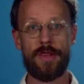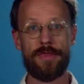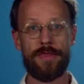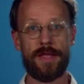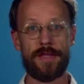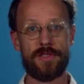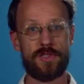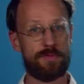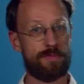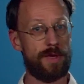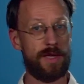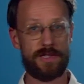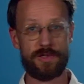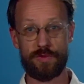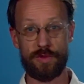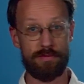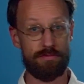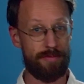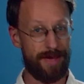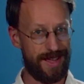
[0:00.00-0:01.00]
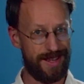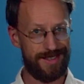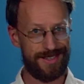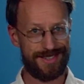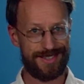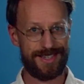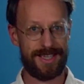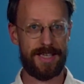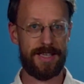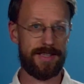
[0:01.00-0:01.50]
that space
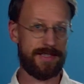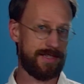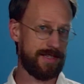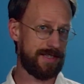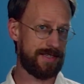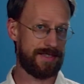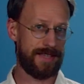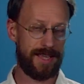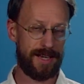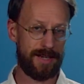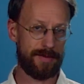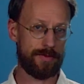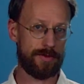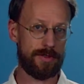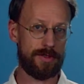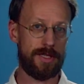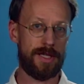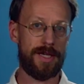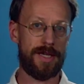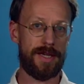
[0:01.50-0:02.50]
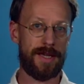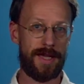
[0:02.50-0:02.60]
remains a sustainable